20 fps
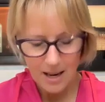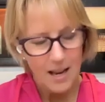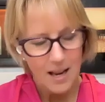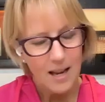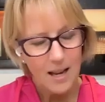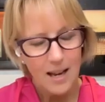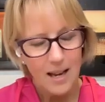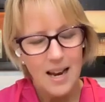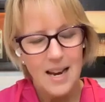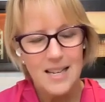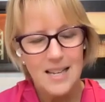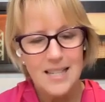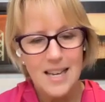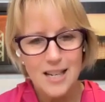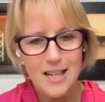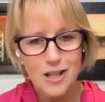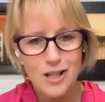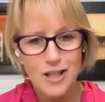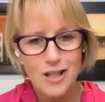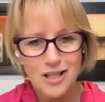he's
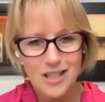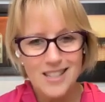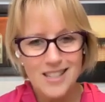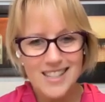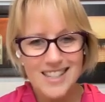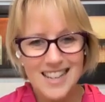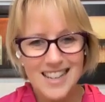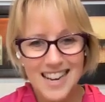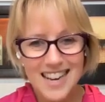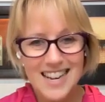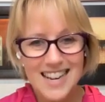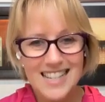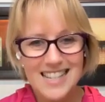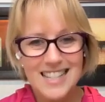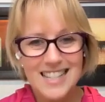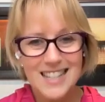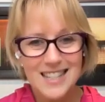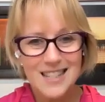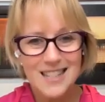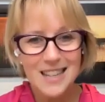actually
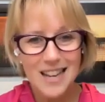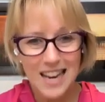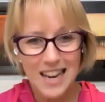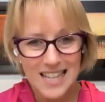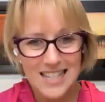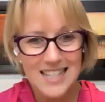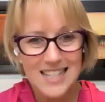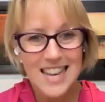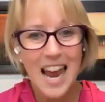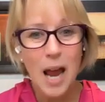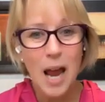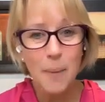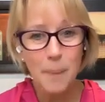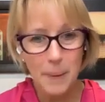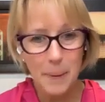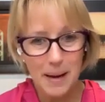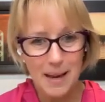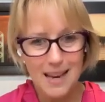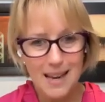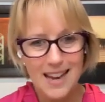he's
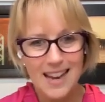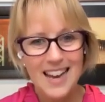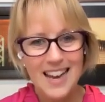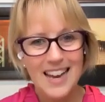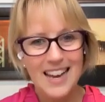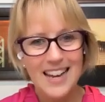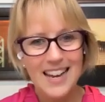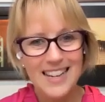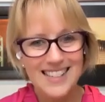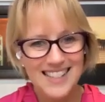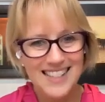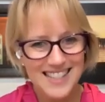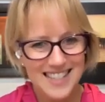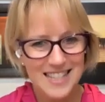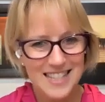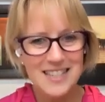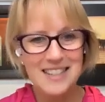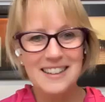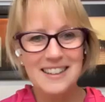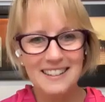happy. He's
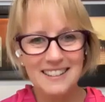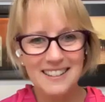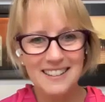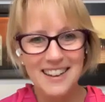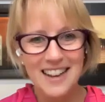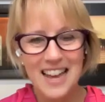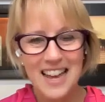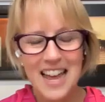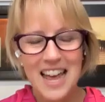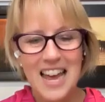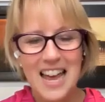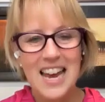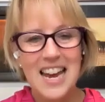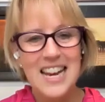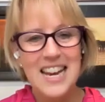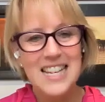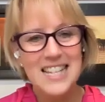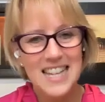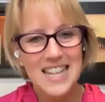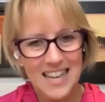still.
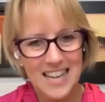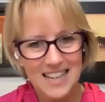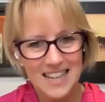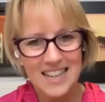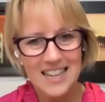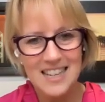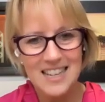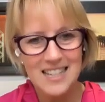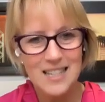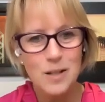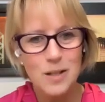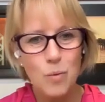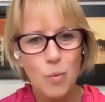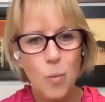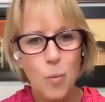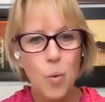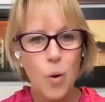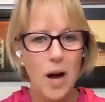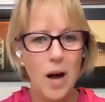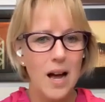He's in his
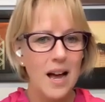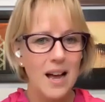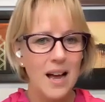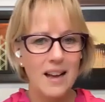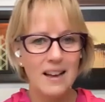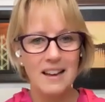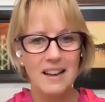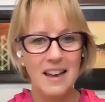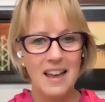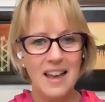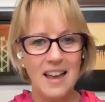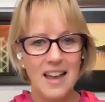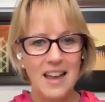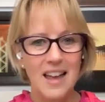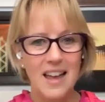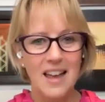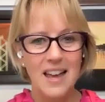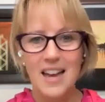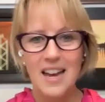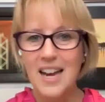wah.
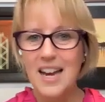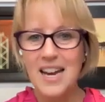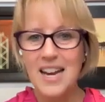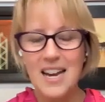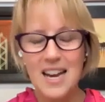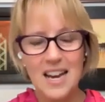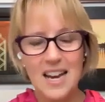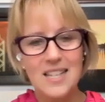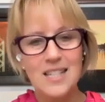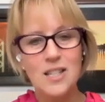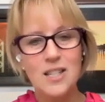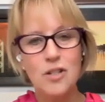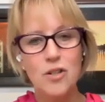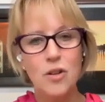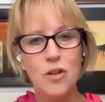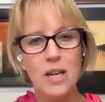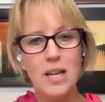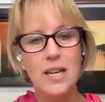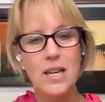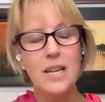He
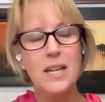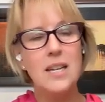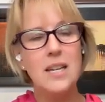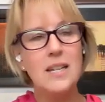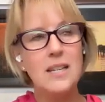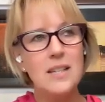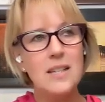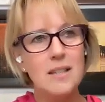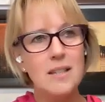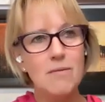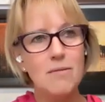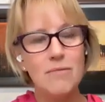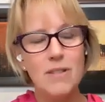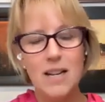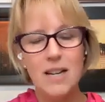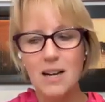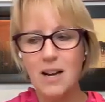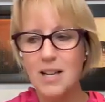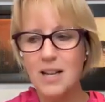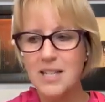is
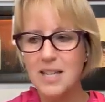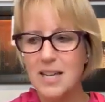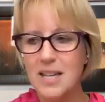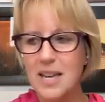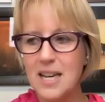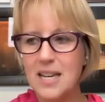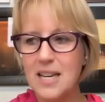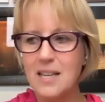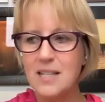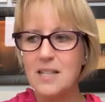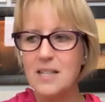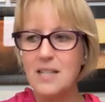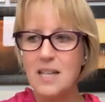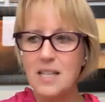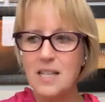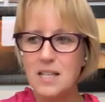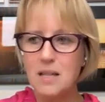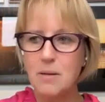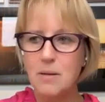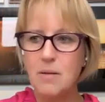realizing he doesn't
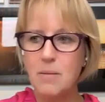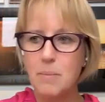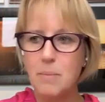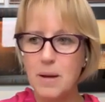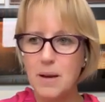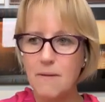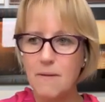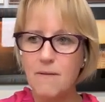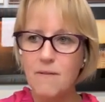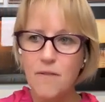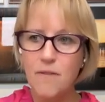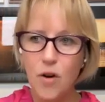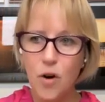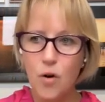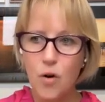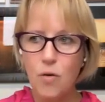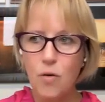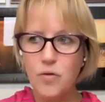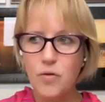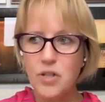need to be
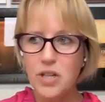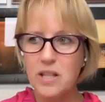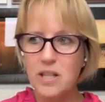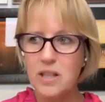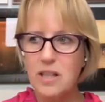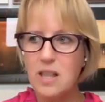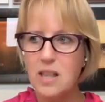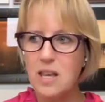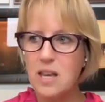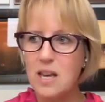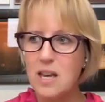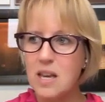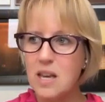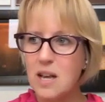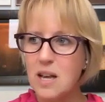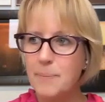involved in the